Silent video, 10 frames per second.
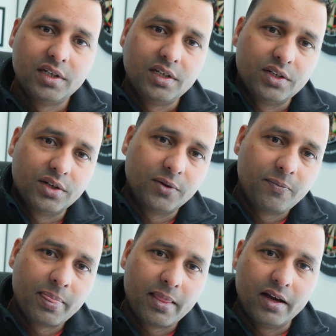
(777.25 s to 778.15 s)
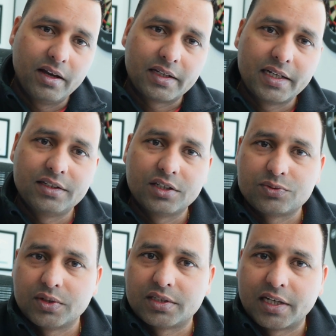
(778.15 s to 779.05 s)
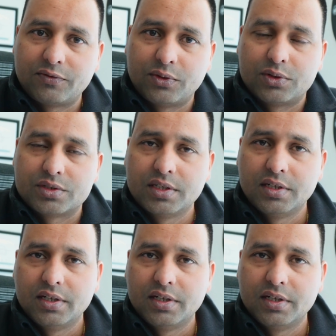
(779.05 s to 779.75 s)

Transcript: Get in touch with TechForce.